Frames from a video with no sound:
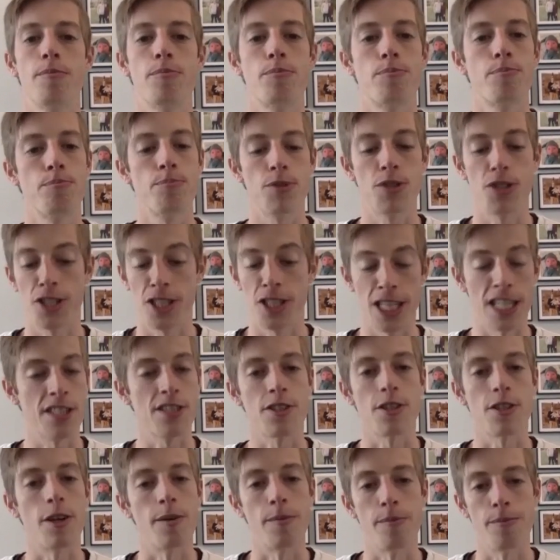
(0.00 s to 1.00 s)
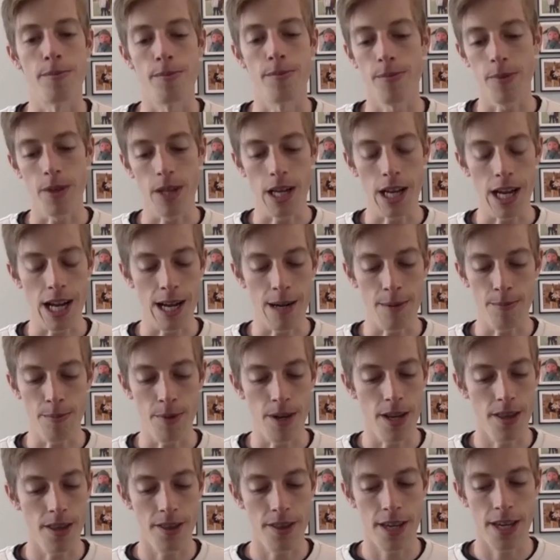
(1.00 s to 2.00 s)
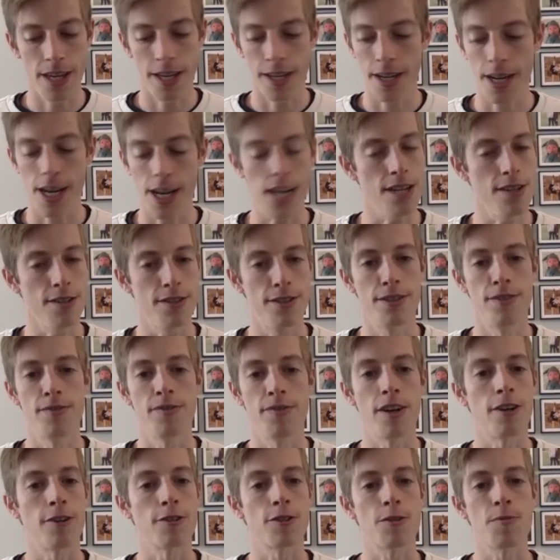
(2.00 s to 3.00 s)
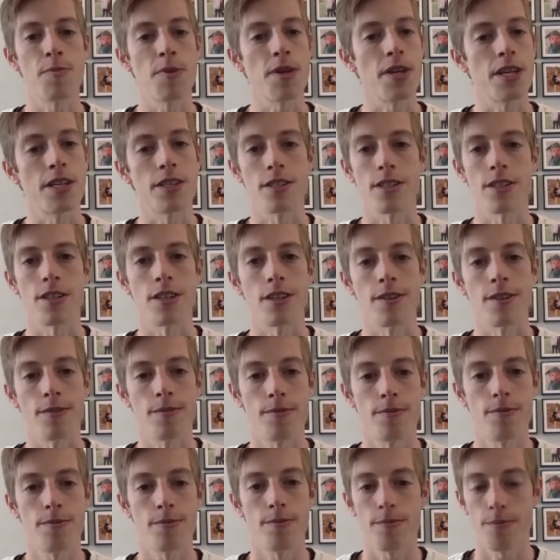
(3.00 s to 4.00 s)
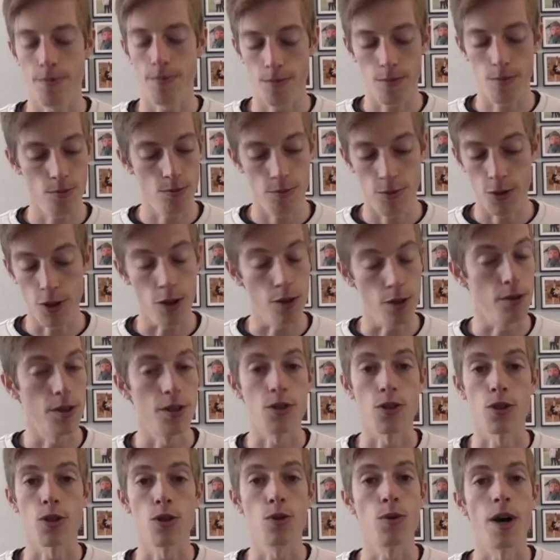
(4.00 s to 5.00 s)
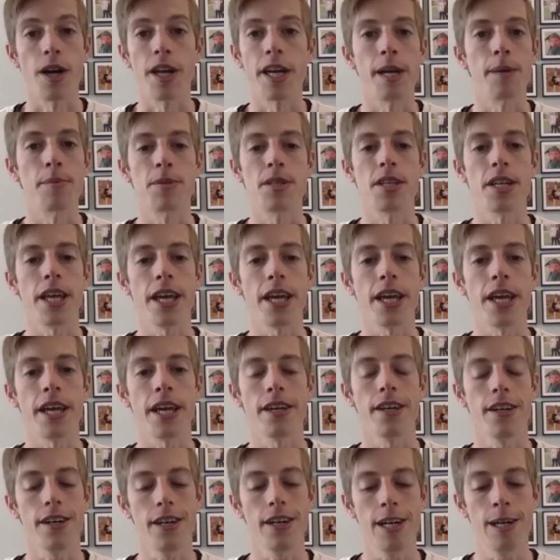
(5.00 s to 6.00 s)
system. And they kind of developed me into, you know, into who I am today.